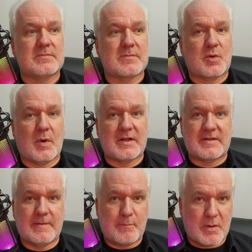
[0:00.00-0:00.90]
quite
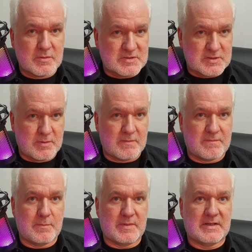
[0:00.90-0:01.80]
impossible
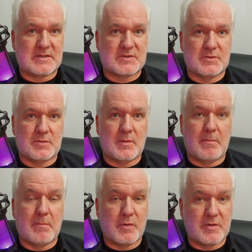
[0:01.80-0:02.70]
for me to
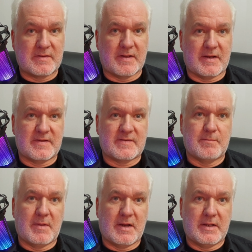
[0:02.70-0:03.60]
monetize
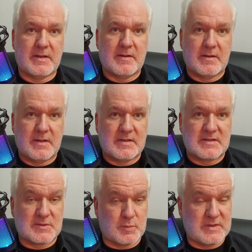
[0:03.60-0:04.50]
my
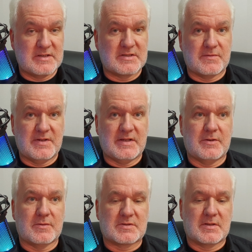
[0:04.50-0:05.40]
Swedish
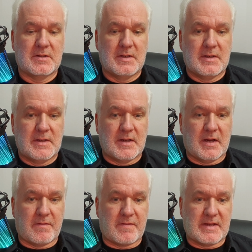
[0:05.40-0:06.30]
videos,
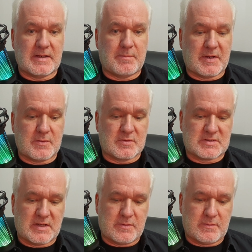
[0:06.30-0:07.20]
I think, because
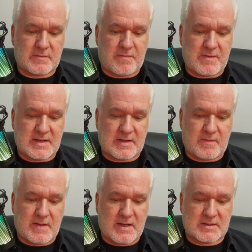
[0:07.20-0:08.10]
I don't think
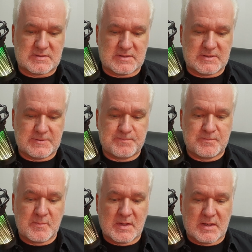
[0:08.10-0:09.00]
that
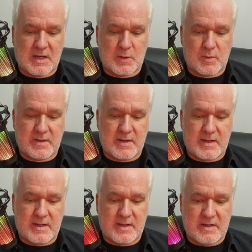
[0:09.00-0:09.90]
I will
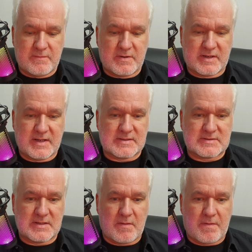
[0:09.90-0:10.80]
ever
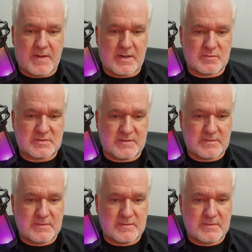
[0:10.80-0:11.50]
get 1,000